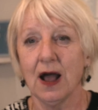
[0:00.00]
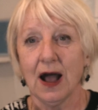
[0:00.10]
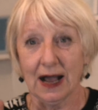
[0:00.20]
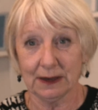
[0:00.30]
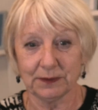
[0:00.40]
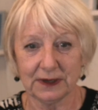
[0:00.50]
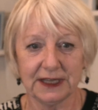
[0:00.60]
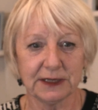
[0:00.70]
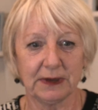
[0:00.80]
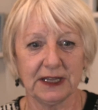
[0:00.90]
And please
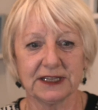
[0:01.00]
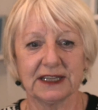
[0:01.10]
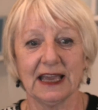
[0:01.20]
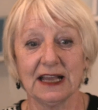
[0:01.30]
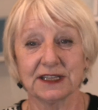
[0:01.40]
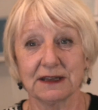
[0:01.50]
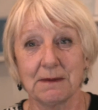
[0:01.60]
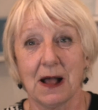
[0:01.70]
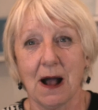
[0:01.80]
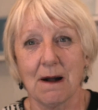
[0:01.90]
get some
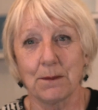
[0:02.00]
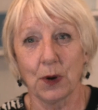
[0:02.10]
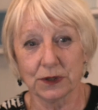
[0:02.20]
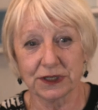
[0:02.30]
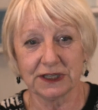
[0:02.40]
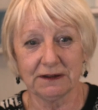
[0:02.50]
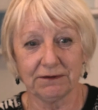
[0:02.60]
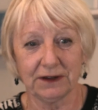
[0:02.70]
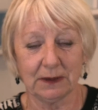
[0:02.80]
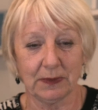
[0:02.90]
positive
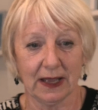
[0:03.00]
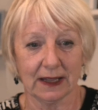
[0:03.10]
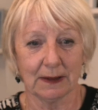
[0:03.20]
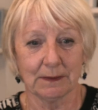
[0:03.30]
feedback.